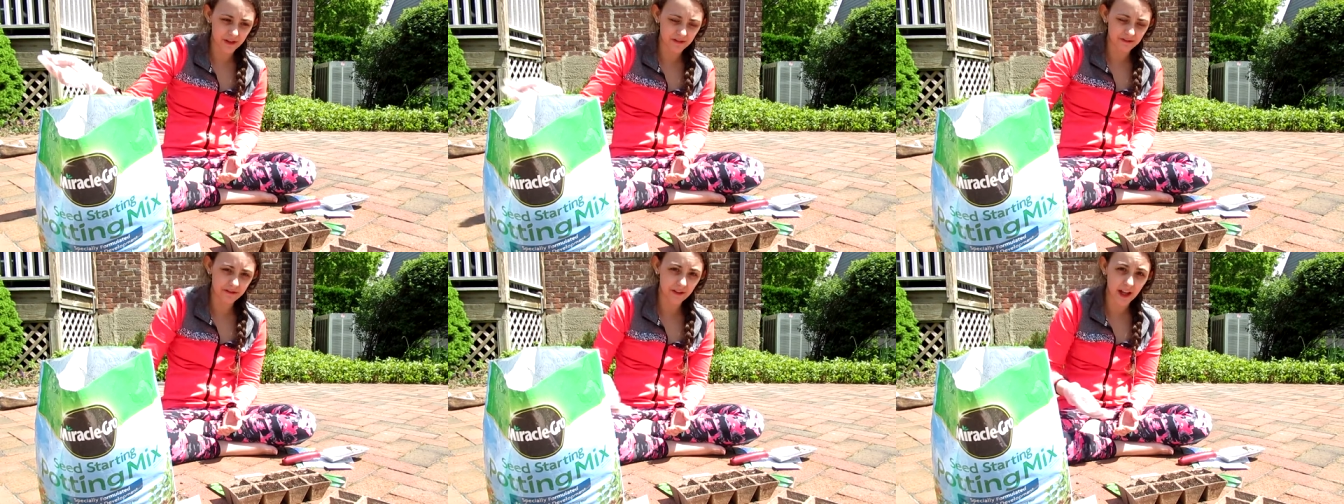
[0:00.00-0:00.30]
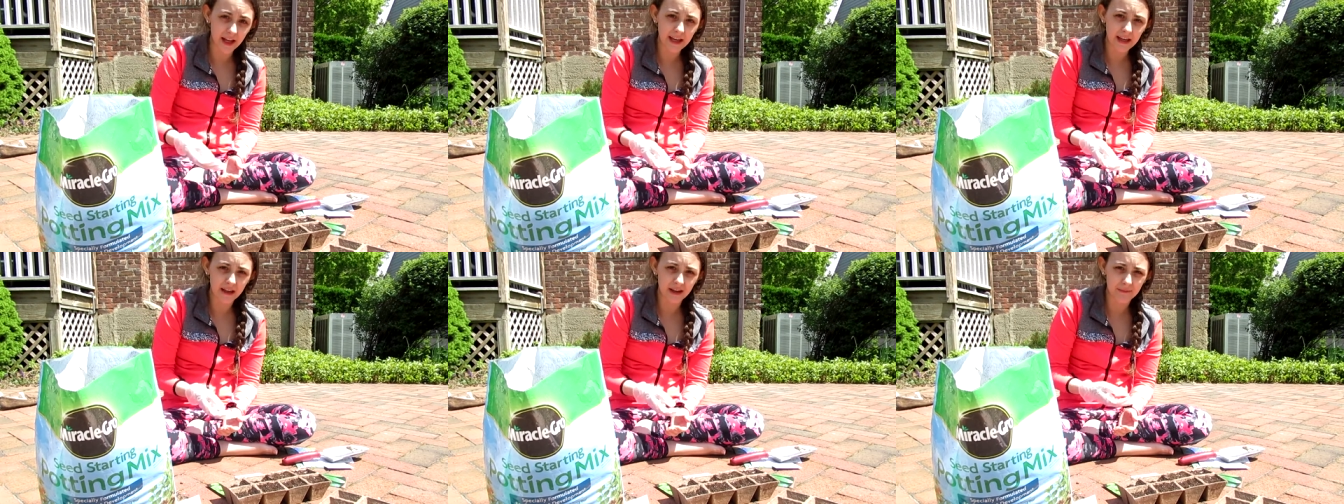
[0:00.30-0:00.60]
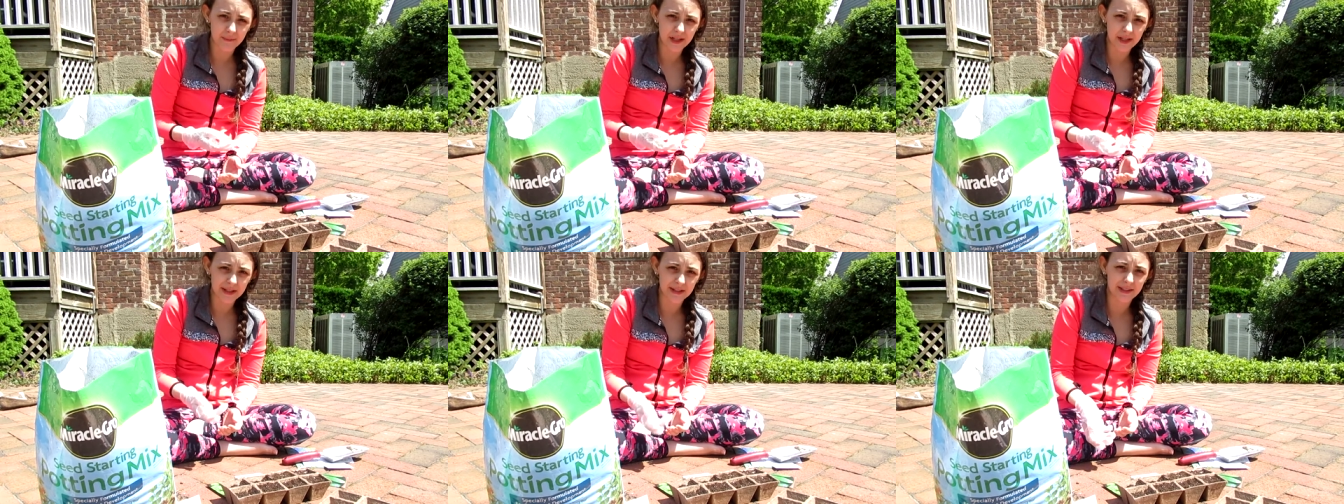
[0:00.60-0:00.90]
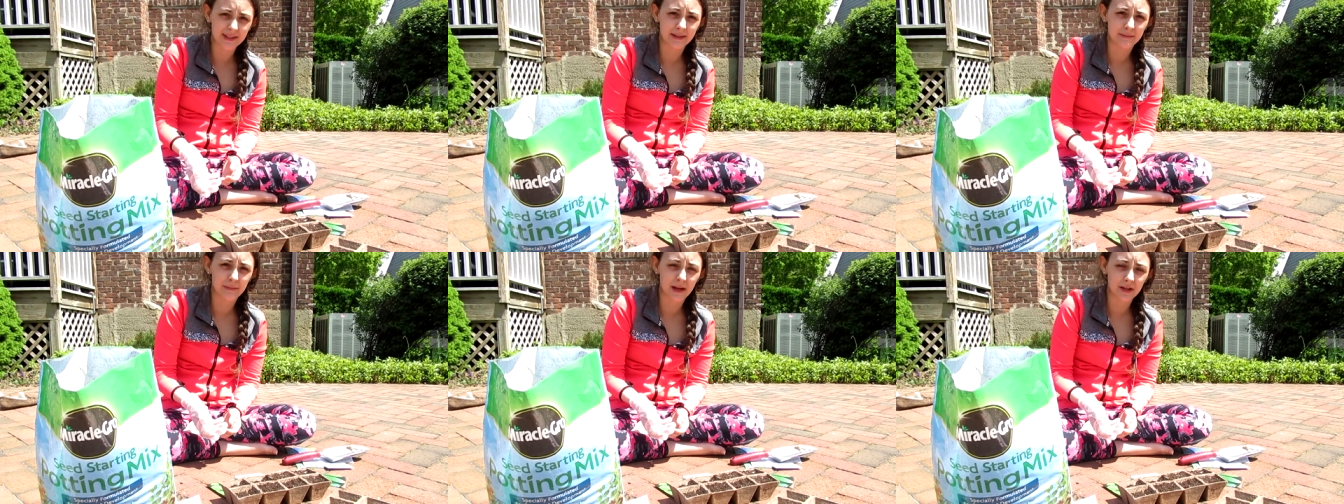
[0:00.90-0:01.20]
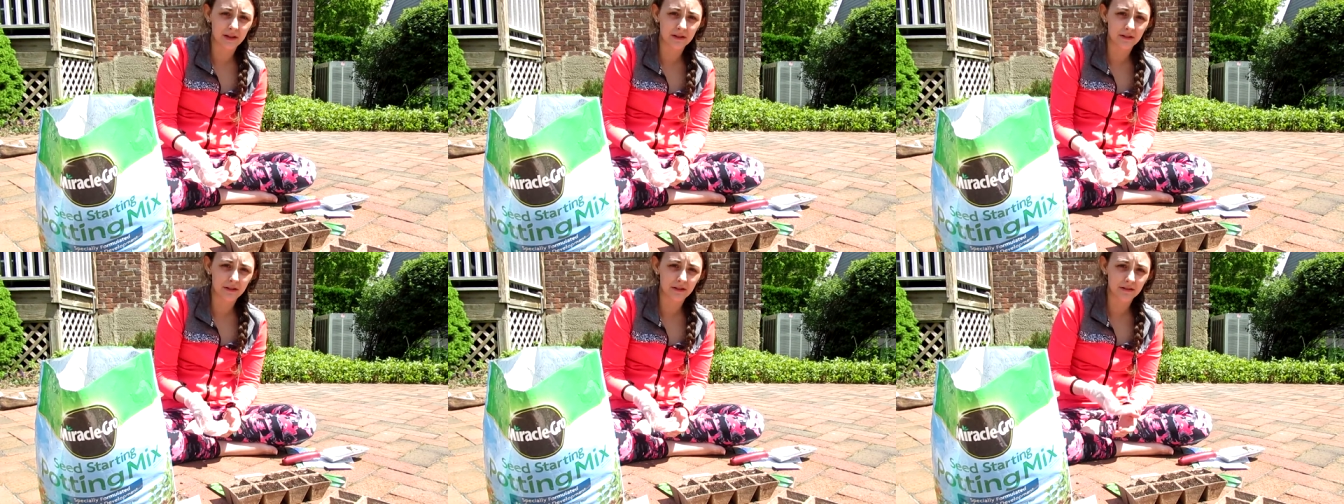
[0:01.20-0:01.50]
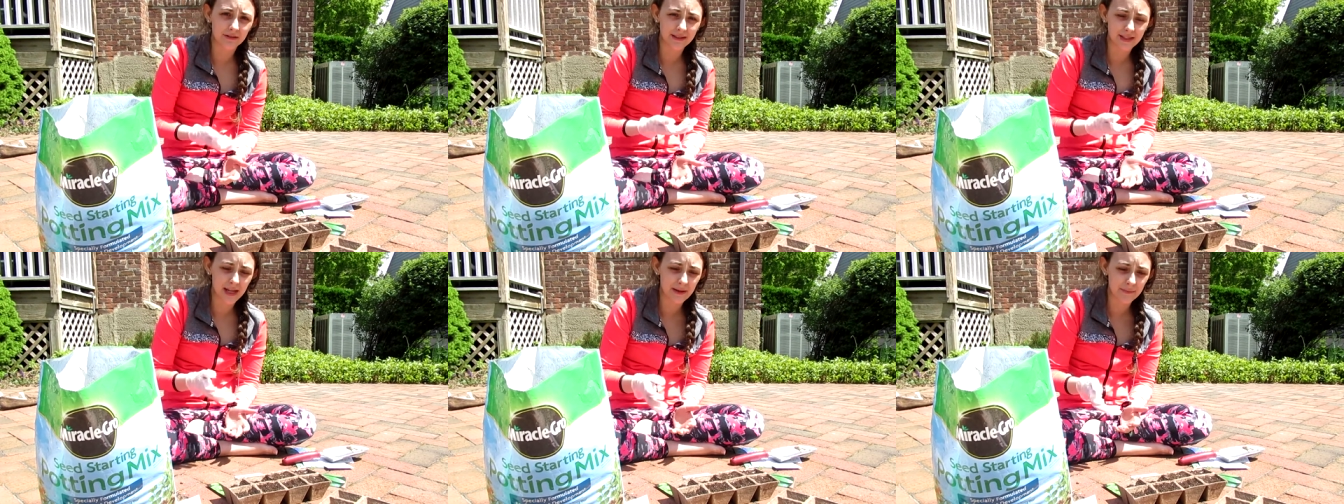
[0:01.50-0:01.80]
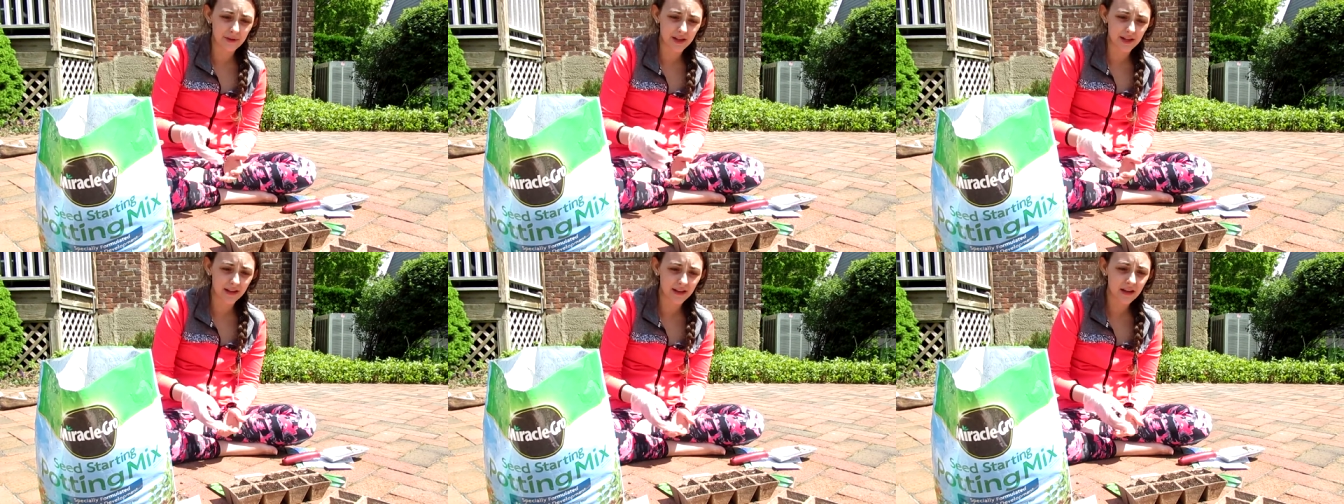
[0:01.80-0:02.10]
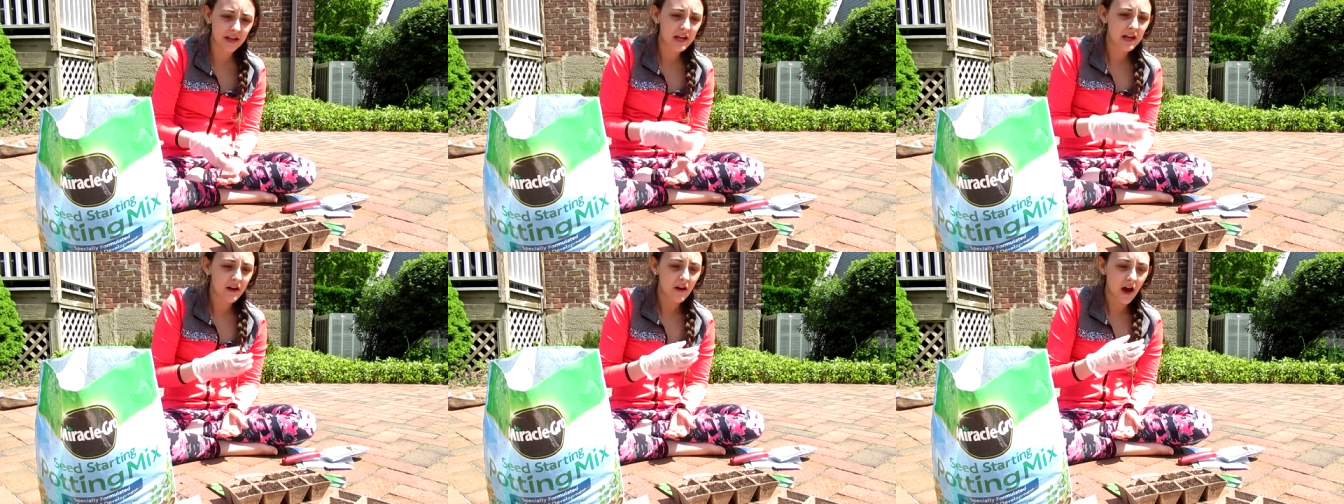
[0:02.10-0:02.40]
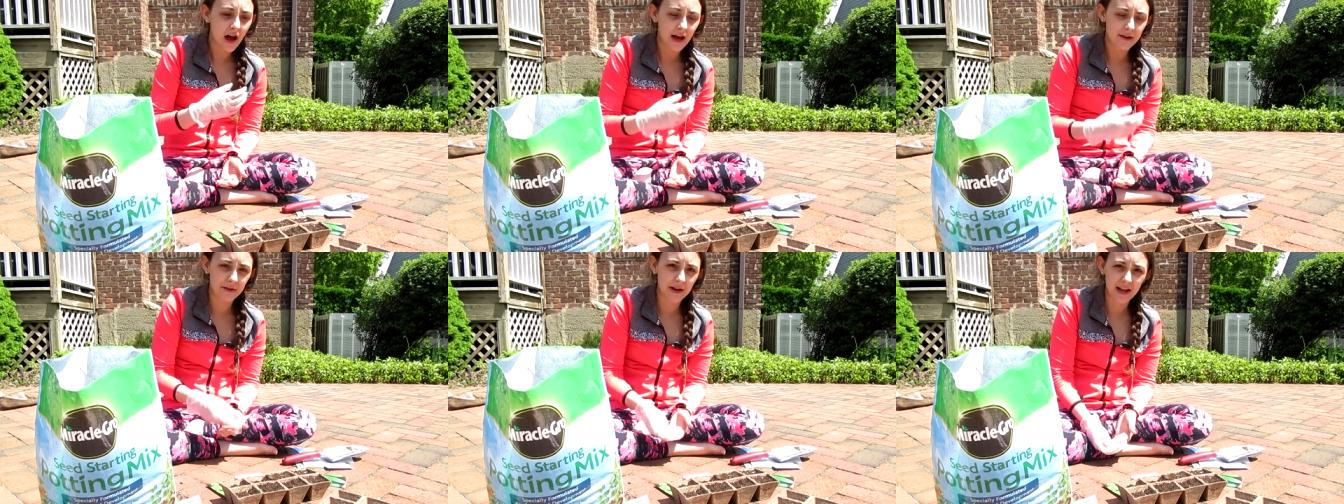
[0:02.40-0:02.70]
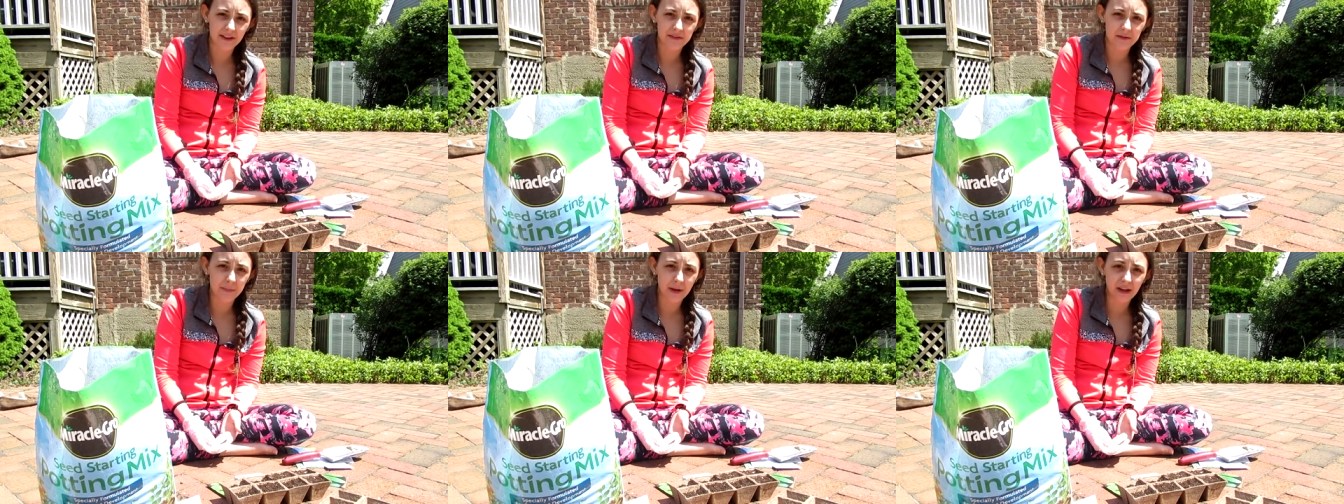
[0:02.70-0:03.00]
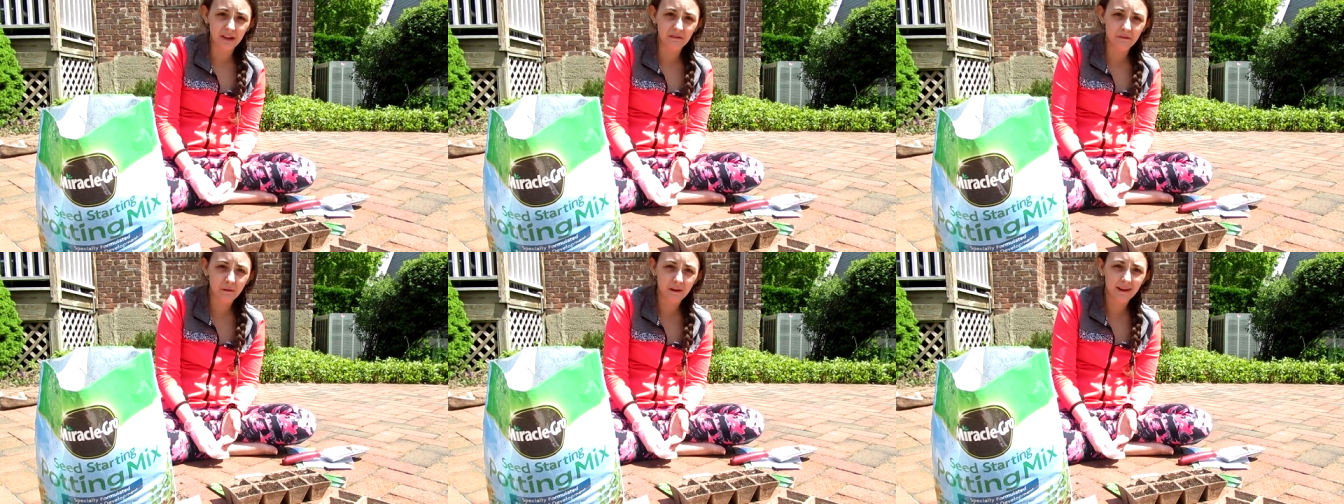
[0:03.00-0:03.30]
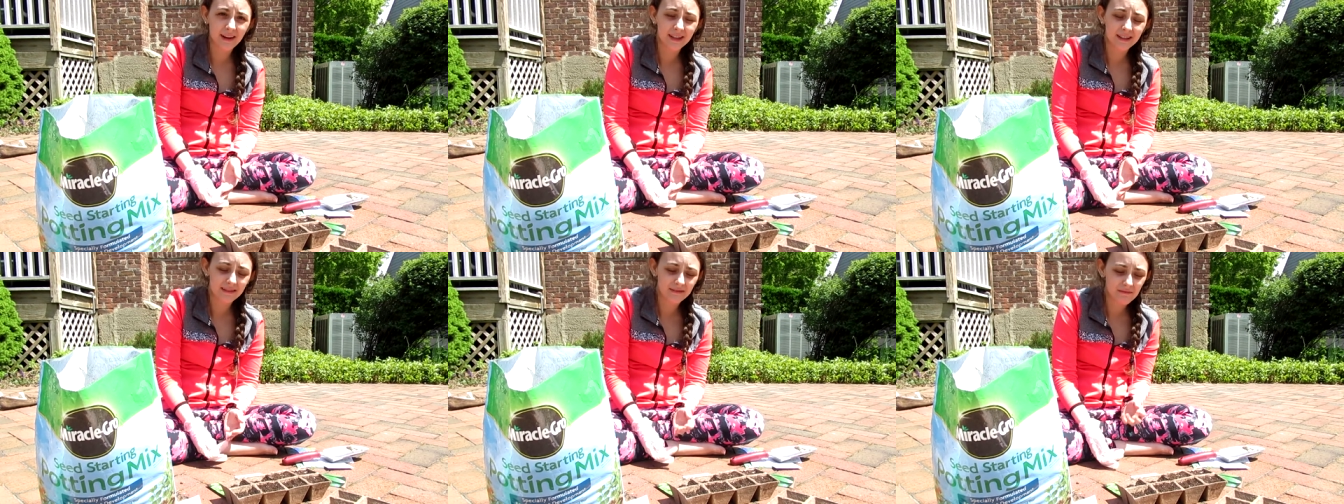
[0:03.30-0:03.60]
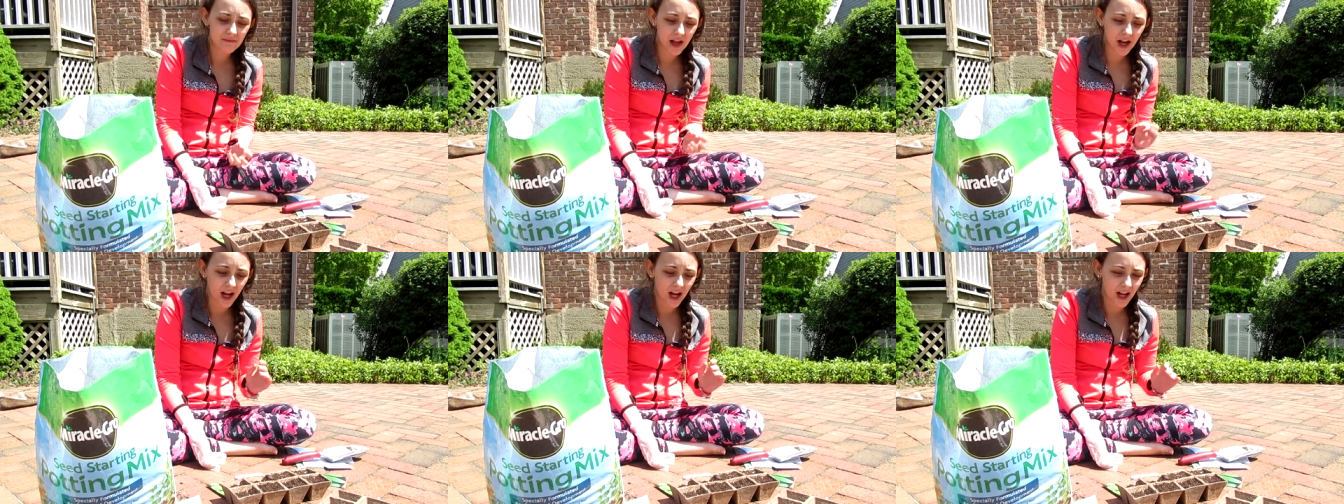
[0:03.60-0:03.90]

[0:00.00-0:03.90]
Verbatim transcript: flight because it's a medical type thing, I don't have to pay for it.